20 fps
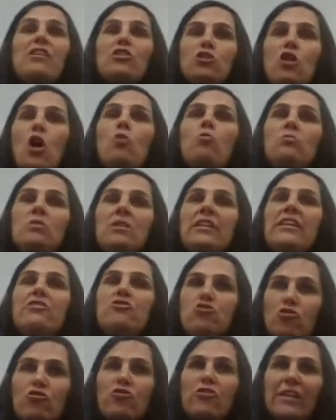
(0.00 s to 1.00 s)
it's a very
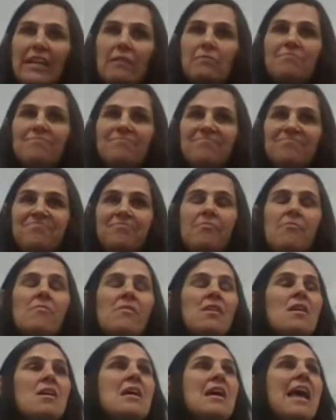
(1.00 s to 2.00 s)
lonely journey.
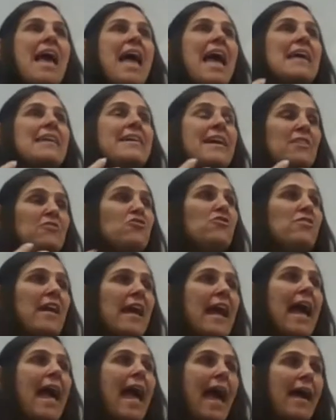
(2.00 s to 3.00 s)

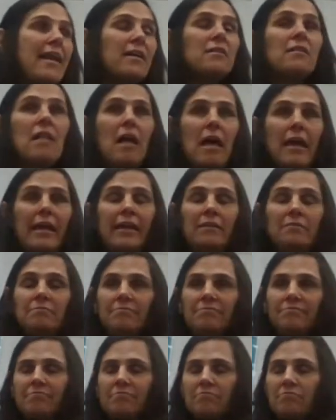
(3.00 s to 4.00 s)
Yesterday, I had a
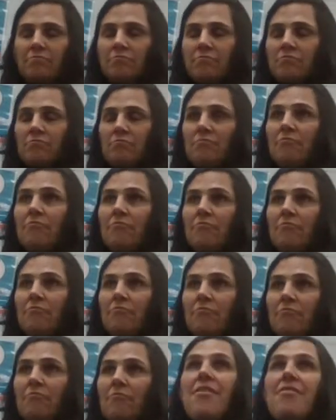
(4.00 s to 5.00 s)
client
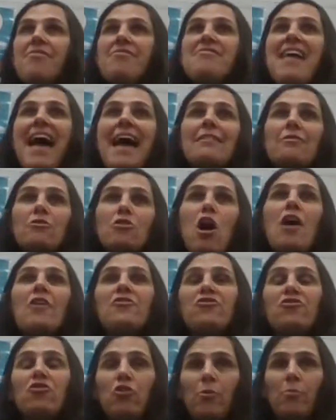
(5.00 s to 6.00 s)

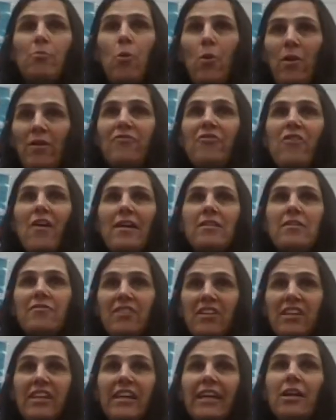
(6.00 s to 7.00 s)
that lost her
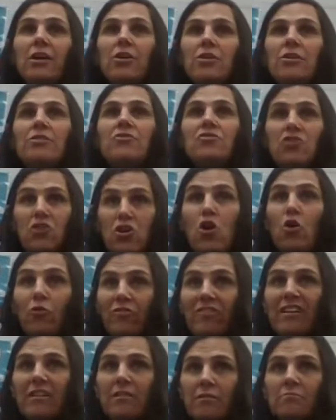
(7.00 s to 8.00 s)
boyfriend of a
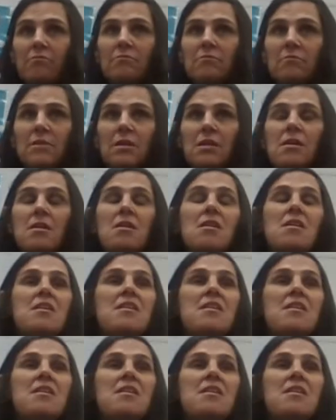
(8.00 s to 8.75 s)
year to COVID.